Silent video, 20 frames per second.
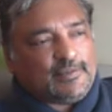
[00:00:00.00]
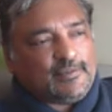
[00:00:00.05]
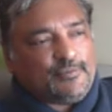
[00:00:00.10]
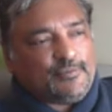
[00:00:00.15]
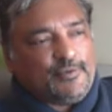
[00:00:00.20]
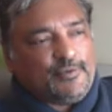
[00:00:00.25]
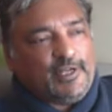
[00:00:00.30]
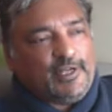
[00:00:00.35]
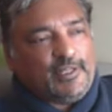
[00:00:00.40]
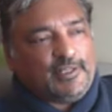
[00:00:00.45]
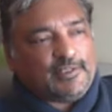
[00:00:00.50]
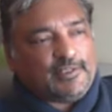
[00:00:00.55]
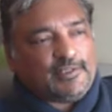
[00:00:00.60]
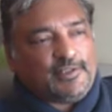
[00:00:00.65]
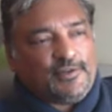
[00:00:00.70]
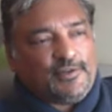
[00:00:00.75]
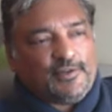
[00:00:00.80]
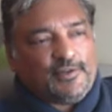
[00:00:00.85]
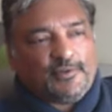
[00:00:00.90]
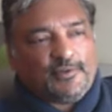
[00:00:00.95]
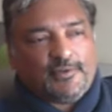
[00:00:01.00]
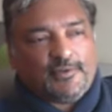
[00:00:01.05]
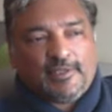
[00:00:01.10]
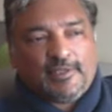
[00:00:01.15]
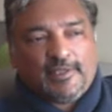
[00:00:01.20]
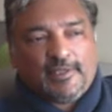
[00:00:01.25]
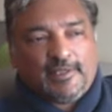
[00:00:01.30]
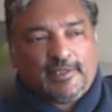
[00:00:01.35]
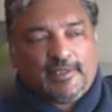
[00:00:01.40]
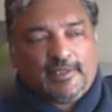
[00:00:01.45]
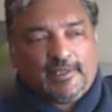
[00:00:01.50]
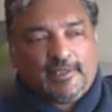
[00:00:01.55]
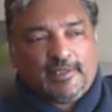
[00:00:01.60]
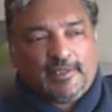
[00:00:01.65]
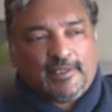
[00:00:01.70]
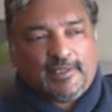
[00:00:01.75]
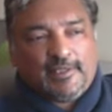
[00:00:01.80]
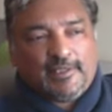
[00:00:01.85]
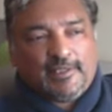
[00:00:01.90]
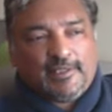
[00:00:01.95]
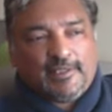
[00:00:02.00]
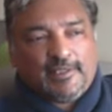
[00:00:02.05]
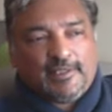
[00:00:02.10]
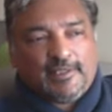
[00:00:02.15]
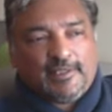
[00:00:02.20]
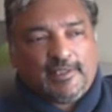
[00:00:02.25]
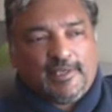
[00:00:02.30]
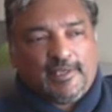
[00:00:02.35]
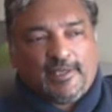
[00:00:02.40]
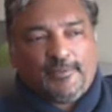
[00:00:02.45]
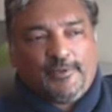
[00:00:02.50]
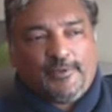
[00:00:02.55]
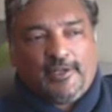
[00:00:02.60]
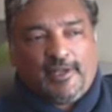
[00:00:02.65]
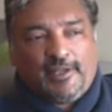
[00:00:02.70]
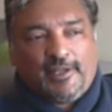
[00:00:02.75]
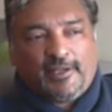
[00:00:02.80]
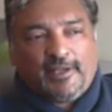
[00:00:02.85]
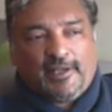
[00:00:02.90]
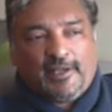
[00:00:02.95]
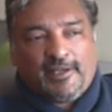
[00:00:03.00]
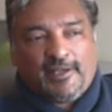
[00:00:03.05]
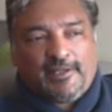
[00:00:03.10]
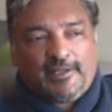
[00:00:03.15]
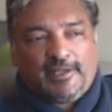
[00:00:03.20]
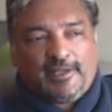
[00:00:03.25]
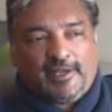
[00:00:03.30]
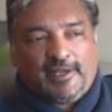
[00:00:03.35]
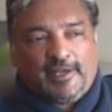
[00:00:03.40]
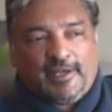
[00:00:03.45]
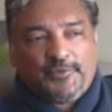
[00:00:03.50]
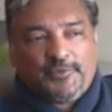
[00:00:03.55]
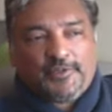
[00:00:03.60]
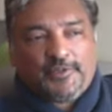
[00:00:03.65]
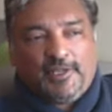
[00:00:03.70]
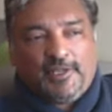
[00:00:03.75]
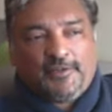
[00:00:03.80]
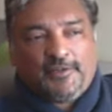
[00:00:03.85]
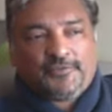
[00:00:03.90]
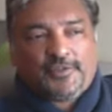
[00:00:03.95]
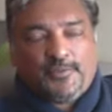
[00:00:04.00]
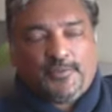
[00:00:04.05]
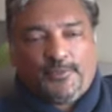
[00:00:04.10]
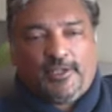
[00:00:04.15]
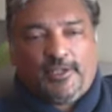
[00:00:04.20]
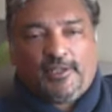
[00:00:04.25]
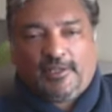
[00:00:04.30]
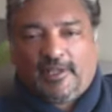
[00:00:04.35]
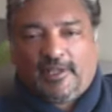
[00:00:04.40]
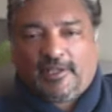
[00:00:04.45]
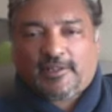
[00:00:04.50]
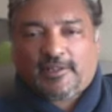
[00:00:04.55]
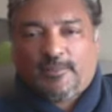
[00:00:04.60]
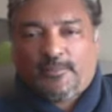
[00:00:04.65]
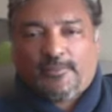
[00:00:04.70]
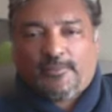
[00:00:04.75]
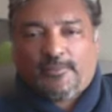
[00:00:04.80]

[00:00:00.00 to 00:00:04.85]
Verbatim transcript: Well, you know, I mean, I would love to be like you